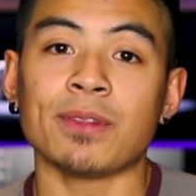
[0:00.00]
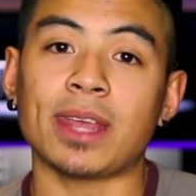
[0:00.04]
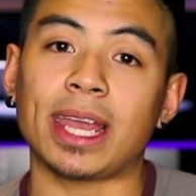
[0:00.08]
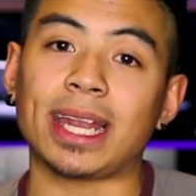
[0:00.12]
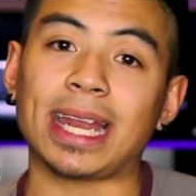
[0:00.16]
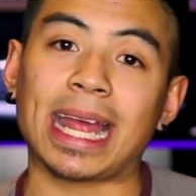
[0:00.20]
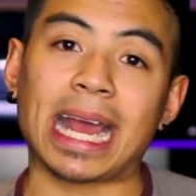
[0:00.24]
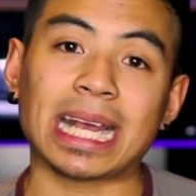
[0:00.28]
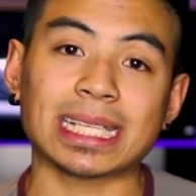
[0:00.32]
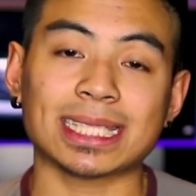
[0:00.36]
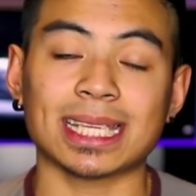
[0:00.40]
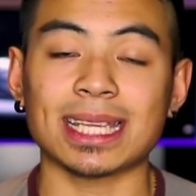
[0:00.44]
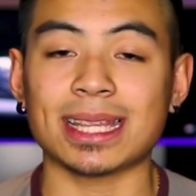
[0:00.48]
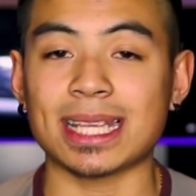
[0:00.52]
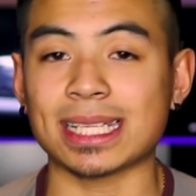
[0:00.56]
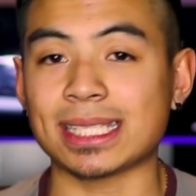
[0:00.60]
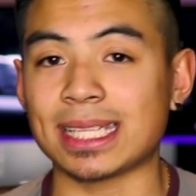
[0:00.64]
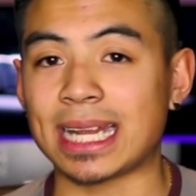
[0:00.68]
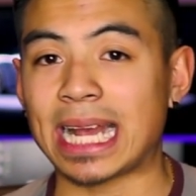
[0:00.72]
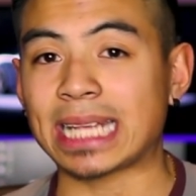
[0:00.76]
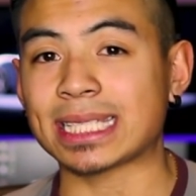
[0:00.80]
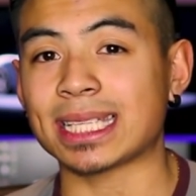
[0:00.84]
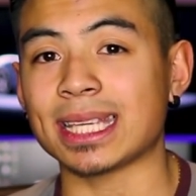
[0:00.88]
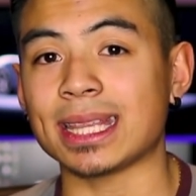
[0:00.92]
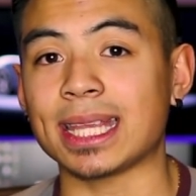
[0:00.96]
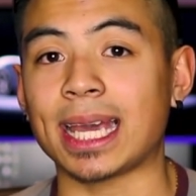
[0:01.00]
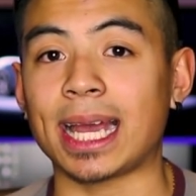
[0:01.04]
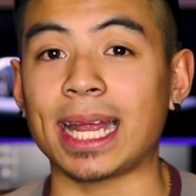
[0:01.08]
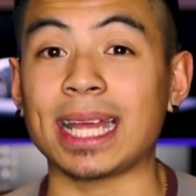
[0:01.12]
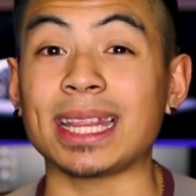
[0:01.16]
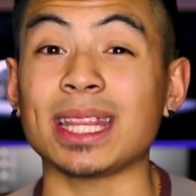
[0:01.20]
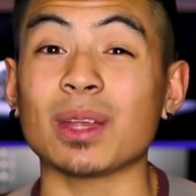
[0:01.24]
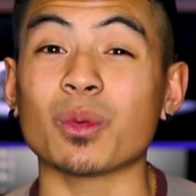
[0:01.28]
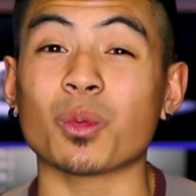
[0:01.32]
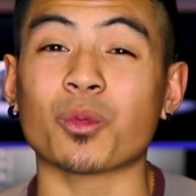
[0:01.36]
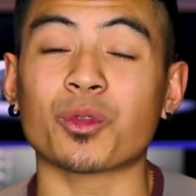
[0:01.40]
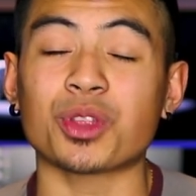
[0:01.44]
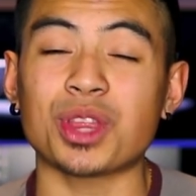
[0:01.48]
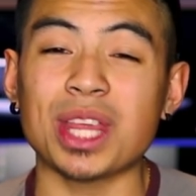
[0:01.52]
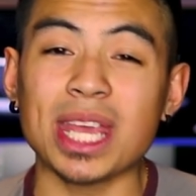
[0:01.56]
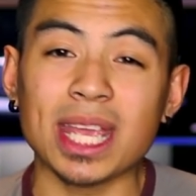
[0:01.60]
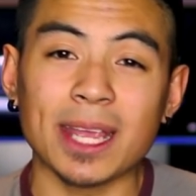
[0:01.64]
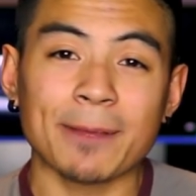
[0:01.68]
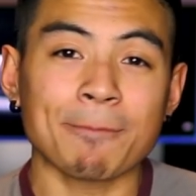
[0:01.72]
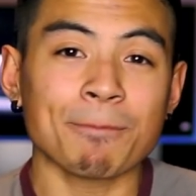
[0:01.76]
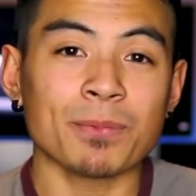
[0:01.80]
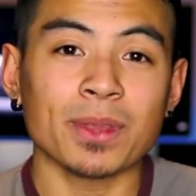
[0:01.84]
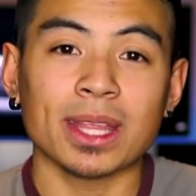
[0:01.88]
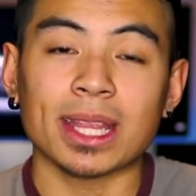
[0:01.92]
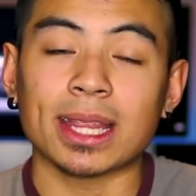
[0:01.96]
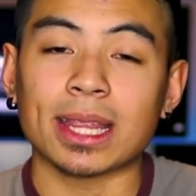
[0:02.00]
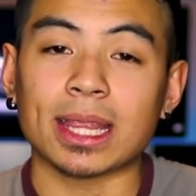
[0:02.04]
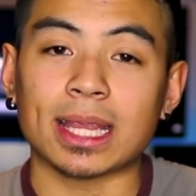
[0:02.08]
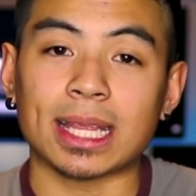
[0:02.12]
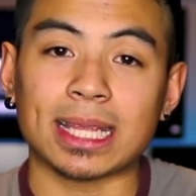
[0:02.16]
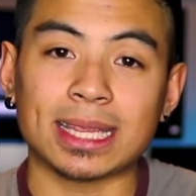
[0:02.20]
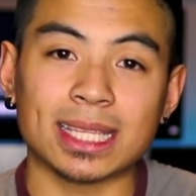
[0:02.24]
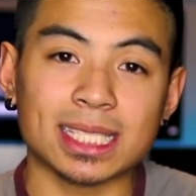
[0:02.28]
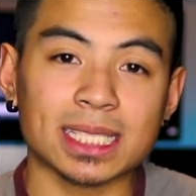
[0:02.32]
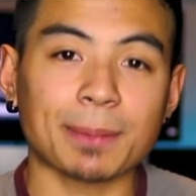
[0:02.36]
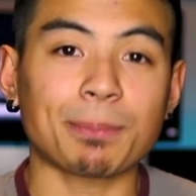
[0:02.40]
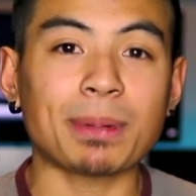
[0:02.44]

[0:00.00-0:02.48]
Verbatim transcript: and asking this and asking that. And they think and the